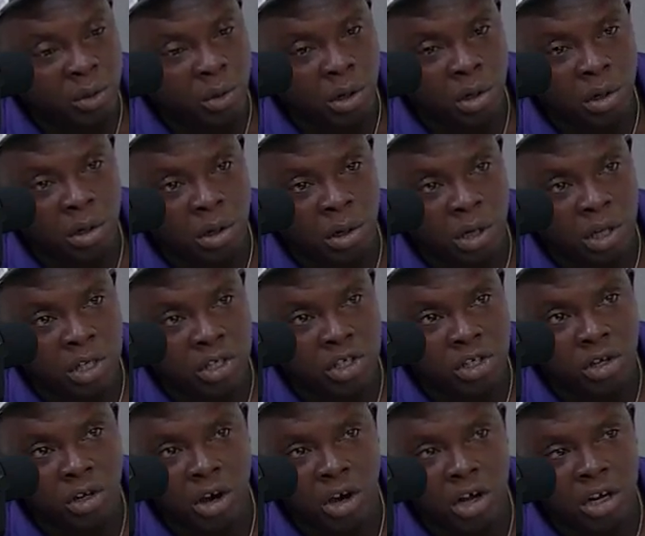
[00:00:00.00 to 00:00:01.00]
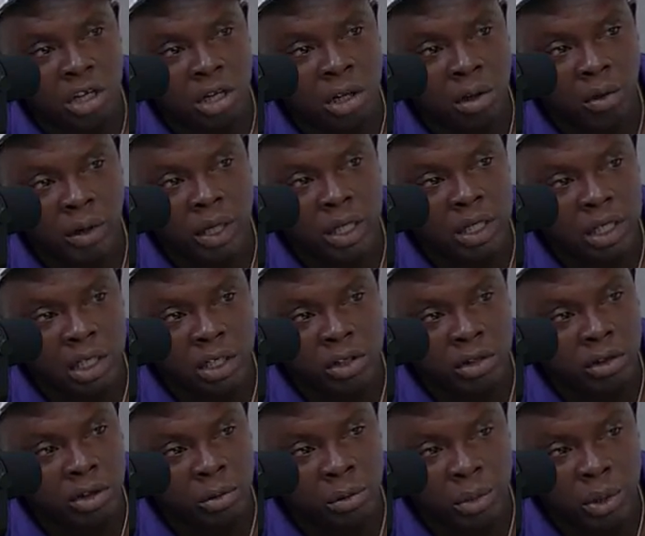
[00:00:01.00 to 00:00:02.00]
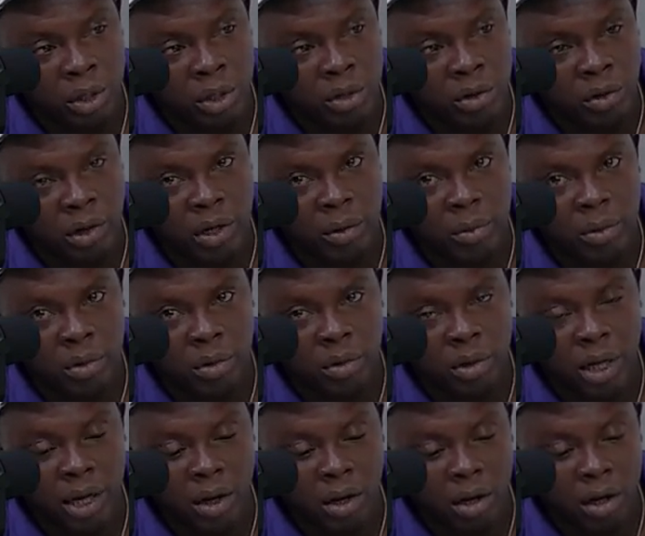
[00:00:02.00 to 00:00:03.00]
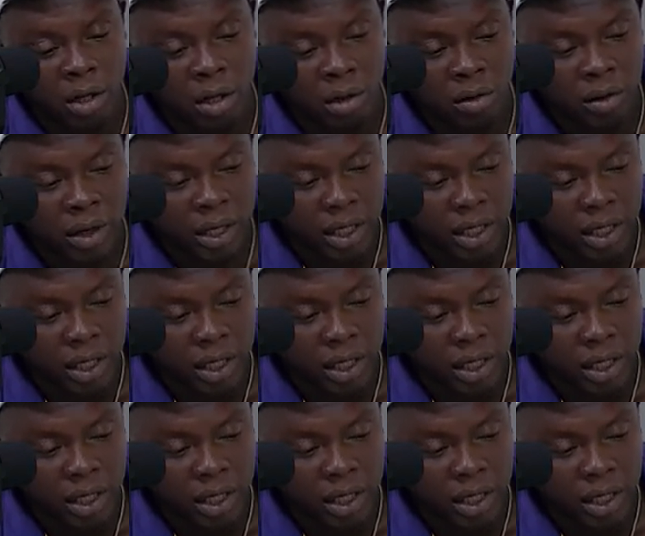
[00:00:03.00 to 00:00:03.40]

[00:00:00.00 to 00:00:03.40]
Because, you know, all the greats, and you're going to be a great, bro, like all the greats,